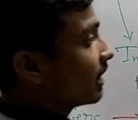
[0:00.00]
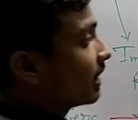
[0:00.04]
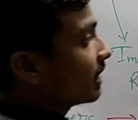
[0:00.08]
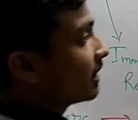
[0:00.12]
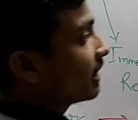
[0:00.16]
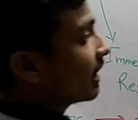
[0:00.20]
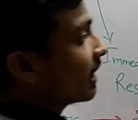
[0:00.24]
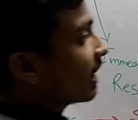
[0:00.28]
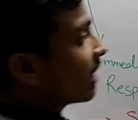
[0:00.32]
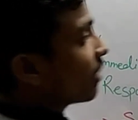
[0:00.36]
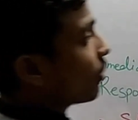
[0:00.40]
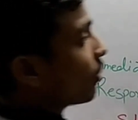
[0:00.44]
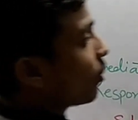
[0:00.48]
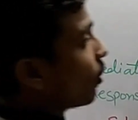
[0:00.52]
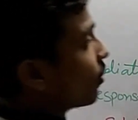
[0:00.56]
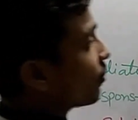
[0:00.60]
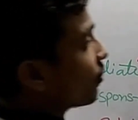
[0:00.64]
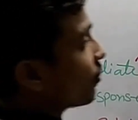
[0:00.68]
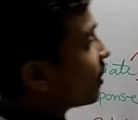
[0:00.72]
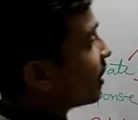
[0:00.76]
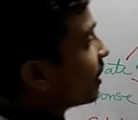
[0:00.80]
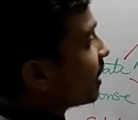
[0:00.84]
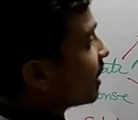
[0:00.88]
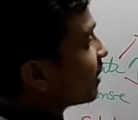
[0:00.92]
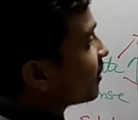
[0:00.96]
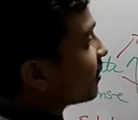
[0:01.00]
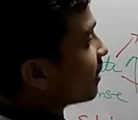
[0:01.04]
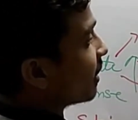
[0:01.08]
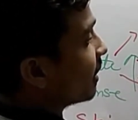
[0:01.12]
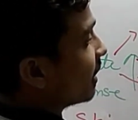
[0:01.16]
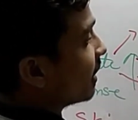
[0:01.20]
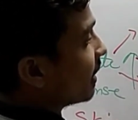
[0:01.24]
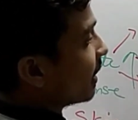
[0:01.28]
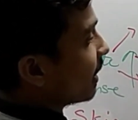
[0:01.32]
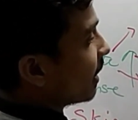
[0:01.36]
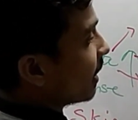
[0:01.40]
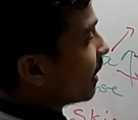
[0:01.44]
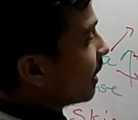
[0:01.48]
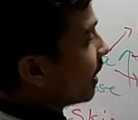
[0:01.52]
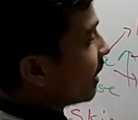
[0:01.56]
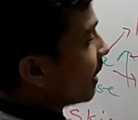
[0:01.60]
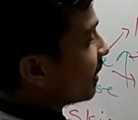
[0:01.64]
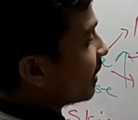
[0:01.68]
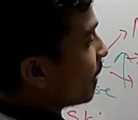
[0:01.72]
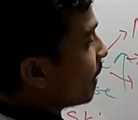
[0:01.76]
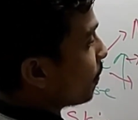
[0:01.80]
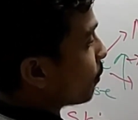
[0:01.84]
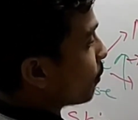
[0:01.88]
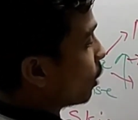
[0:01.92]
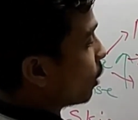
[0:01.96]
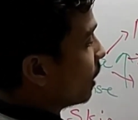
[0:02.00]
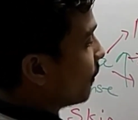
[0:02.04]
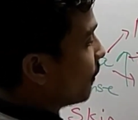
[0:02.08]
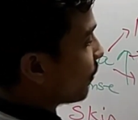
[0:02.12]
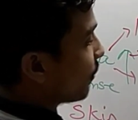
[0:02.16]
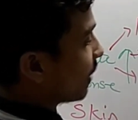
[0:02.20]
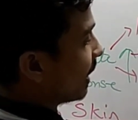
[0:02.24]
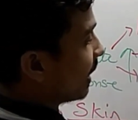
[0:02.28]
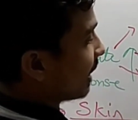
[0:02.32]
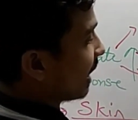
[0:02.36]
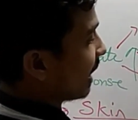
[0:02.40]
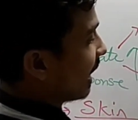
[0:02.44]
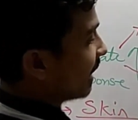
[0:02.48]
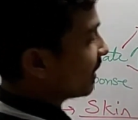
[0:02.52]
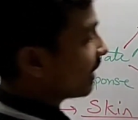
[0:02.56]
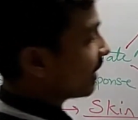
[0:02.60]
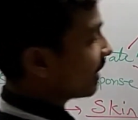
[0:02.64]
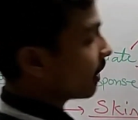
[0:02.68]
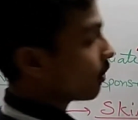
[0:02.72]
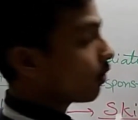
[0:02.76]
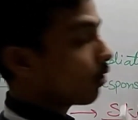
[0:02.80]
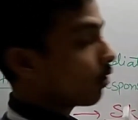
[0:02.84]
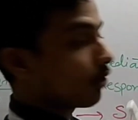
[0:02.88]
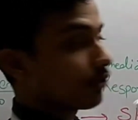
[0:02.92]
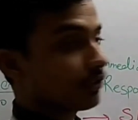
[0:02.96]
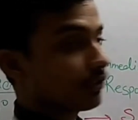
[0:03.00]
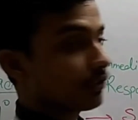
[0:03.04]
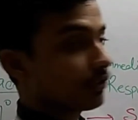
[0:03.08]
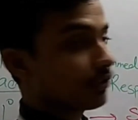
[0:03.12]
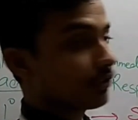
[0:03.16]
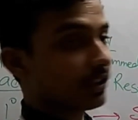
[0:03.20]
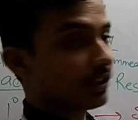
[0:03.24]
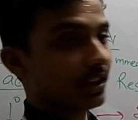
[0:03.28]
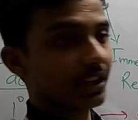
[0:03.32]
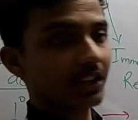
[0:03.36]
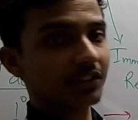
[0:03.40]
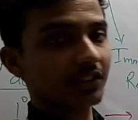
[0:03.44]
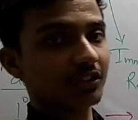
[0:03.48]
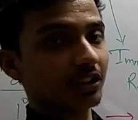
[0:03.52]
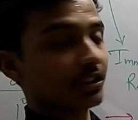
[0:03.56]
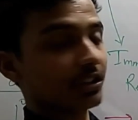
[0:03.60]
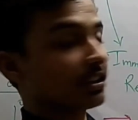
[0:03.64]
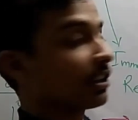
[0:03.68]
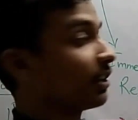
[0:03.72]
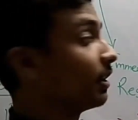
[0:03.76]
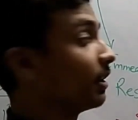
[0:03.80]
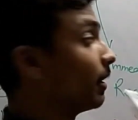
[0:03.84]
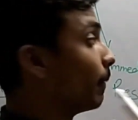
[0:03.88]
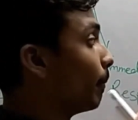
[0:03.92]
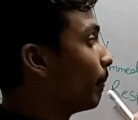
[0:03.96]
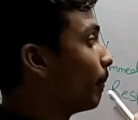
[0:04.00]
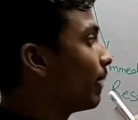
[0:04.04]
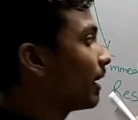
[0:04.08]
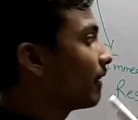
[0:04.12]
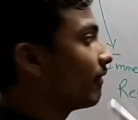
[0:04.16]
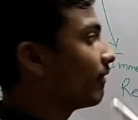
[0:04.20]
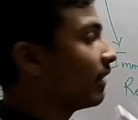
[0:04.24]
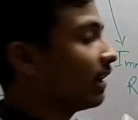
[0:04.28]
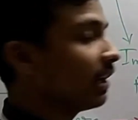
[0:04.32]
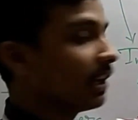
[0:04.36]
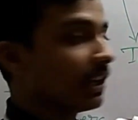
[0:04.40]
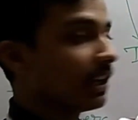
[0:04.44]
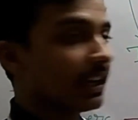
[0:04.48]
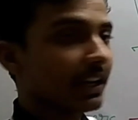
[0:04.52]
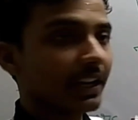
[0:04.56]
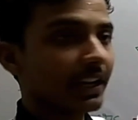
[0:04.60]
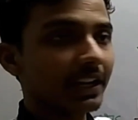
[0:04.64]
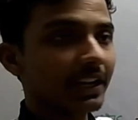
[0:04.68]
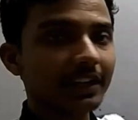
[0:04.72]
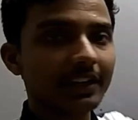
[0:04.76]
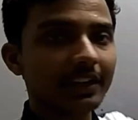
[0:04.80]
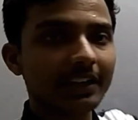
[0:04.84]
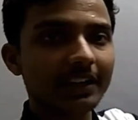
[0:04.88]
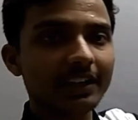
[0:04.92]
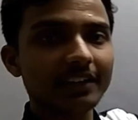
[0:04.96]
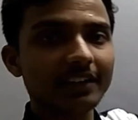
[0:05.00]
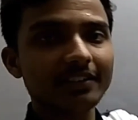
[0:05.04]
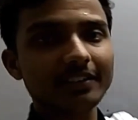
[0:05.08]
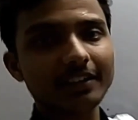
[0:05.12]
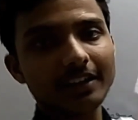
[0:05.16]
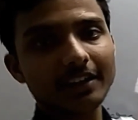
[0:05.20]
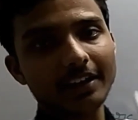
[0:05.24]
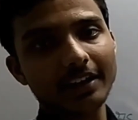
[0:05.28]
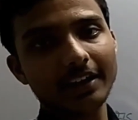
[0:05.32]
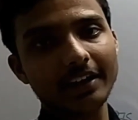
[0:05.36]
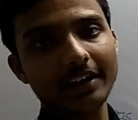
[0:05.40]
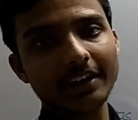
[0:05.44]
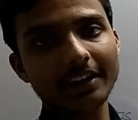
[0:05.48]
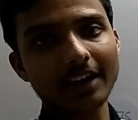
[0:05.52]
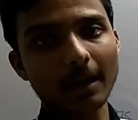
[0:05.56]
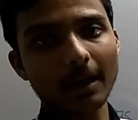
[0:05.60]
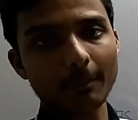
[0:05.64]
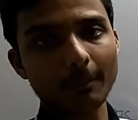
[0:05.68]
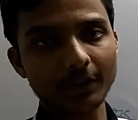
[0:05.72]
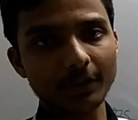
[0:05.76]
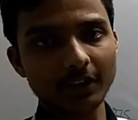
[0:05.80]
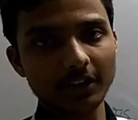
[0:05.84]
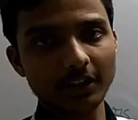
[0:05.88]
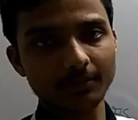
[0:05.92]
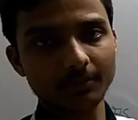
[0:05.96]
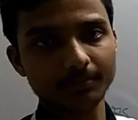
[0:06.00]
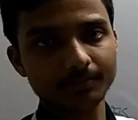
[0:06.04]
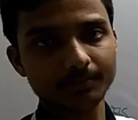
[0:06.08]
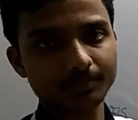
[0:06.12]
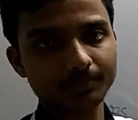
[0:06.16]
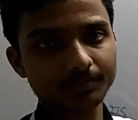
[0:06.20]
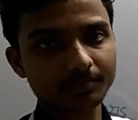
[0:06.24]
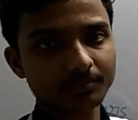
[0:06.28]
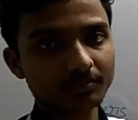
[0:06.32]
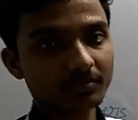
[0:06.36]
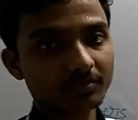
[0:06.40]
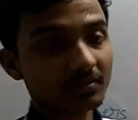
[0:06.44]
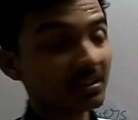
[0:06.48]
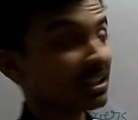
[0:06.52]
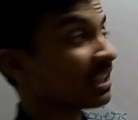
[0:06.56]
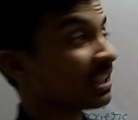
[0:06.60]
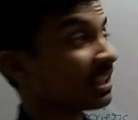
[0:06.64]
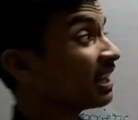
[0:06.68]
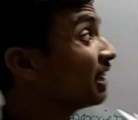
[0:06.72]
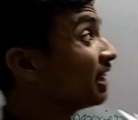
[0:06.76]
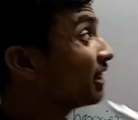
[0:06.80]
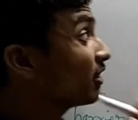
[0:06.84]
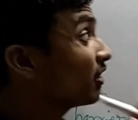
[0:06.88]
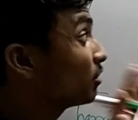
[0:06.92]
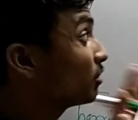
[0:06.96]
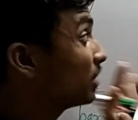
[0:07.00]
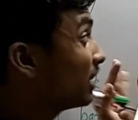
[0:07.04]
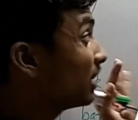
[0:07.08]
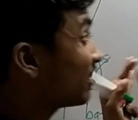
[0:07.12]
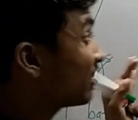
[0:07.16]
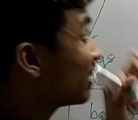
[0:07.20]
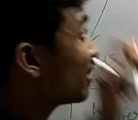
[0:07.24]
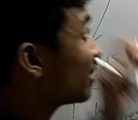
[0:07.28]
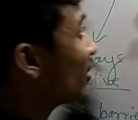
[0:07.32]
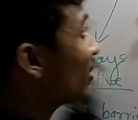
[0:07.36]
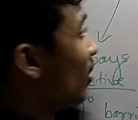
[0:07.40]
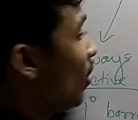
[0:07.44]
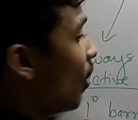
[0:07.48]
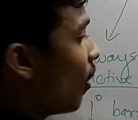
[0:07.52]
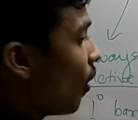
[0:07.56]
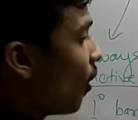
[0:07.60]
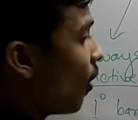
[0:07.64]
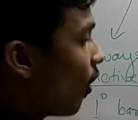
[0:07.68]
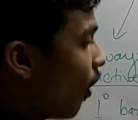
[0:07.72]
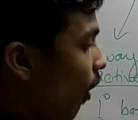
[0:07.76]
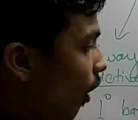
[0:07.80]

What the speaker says: their concentration, they proliferate, and their concentration, the number will increase rapidly. So this is